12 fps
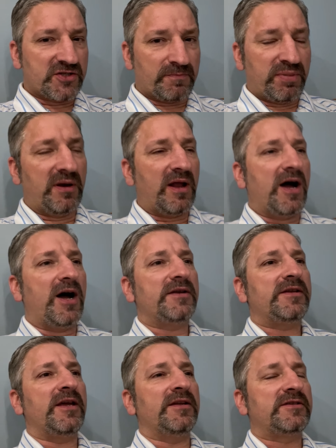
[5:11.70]

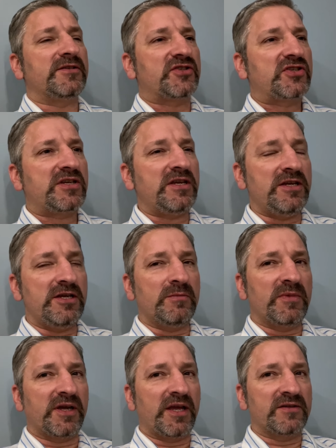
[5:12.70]
plot and to
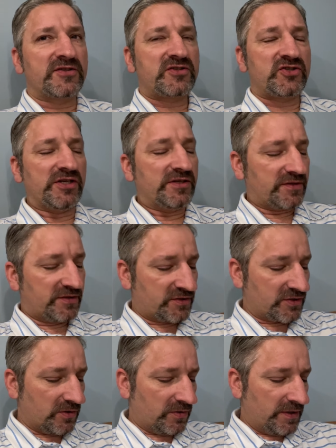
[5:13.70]
scheme against Jesus.
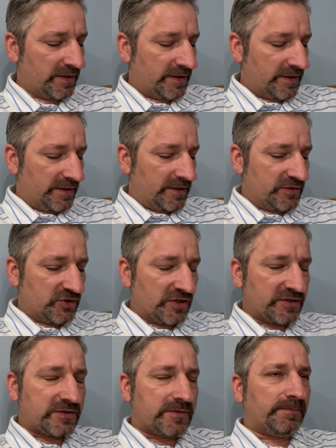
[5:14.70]
So
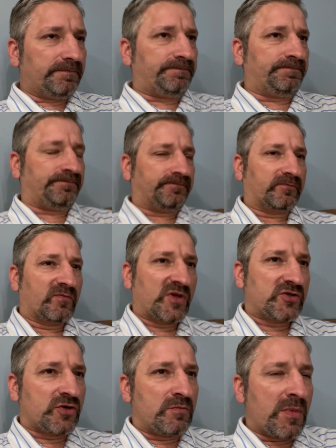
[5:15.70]
just
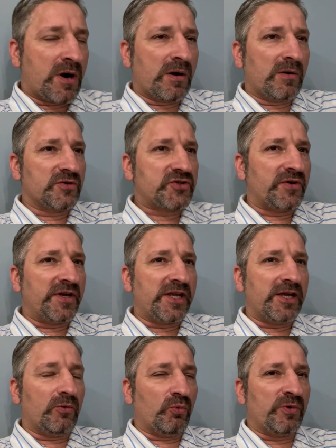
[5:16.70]
tomorrow's going to
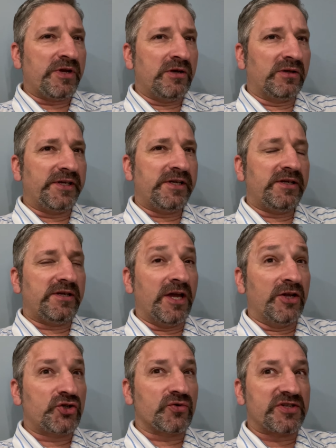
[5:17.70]
get really
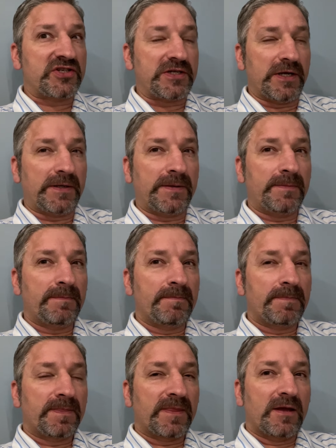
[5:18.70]
interesting
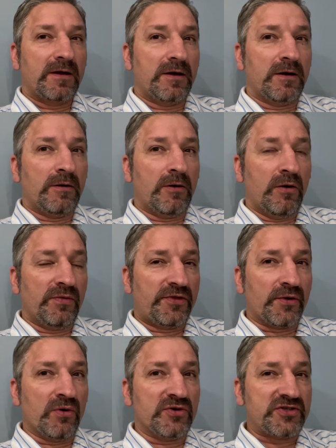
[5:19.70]
on
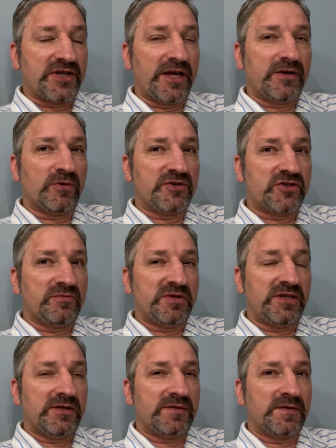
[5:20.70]
Thursday, which would
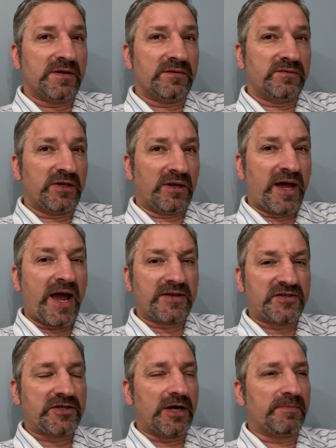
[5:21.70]
be the
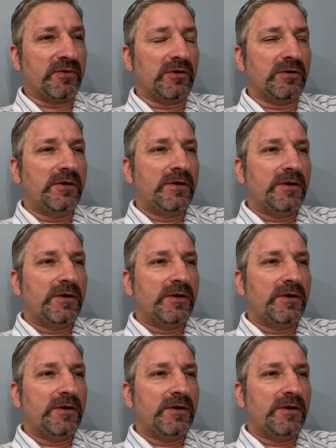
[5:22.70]
Last Supper.